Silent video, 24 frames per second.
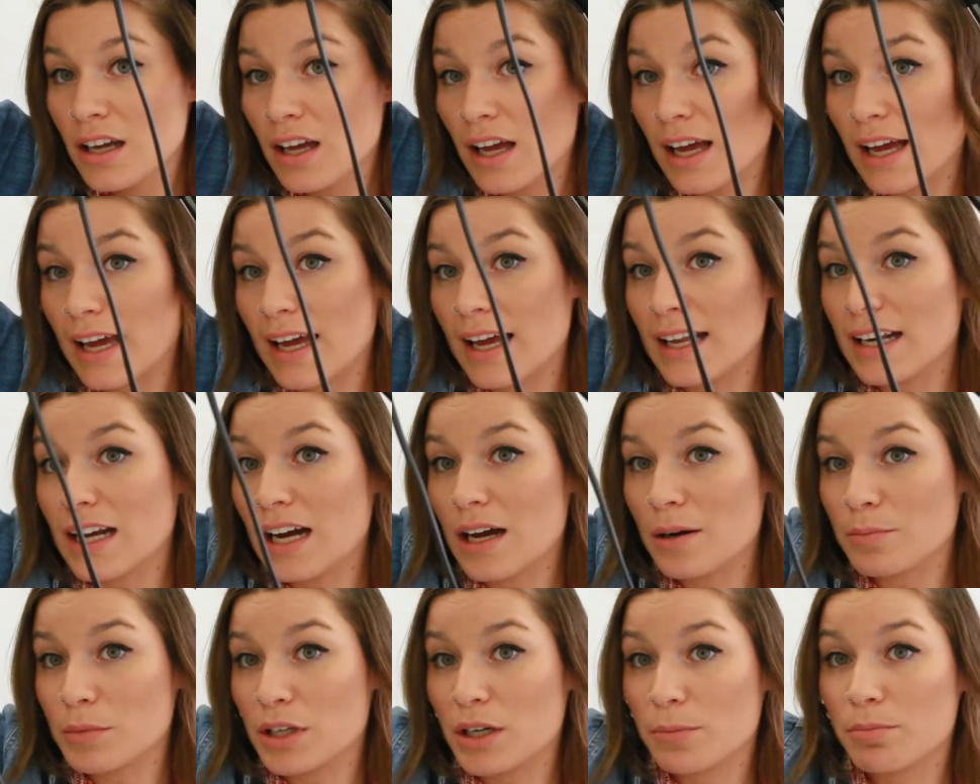And
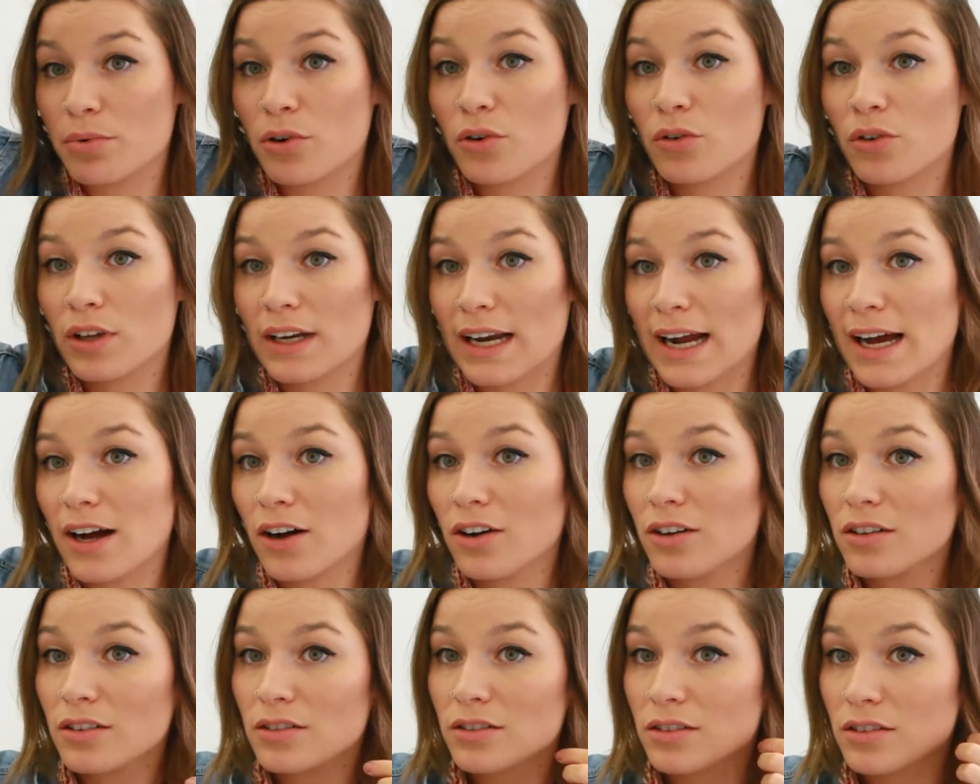I'm gonna pull it
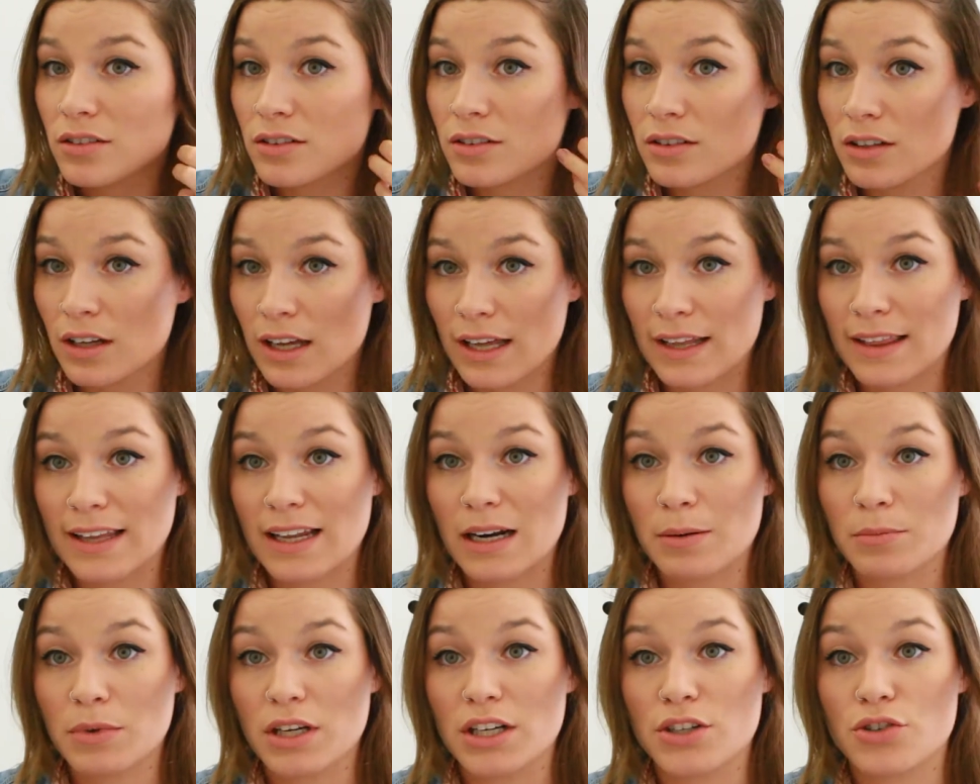out, and then
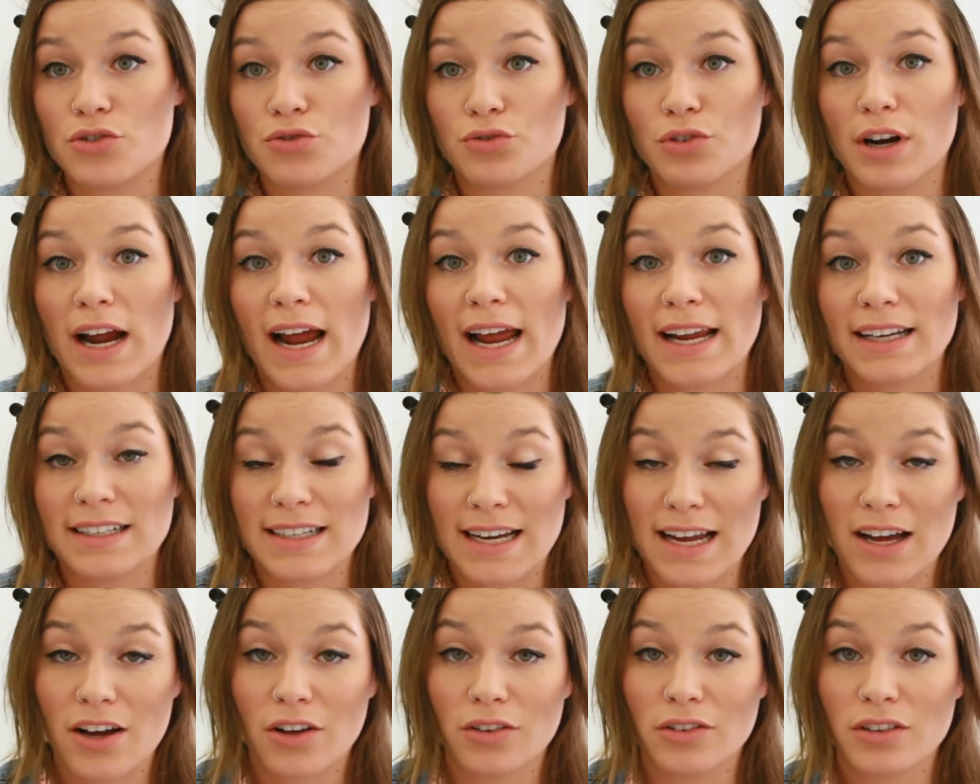I'm gonna drag
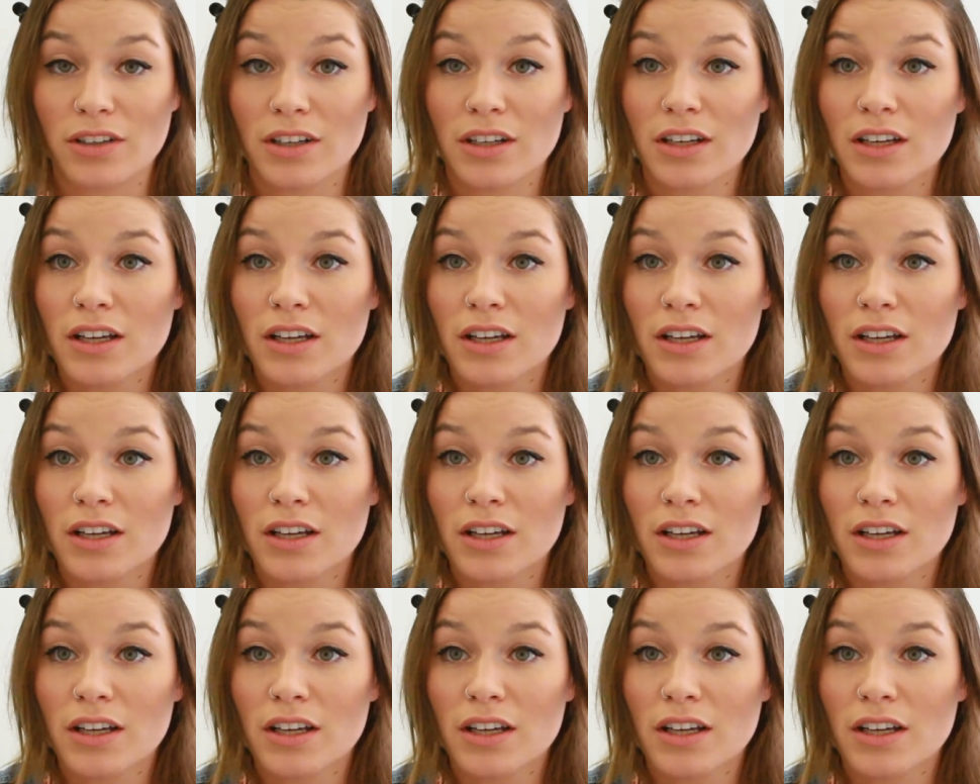down.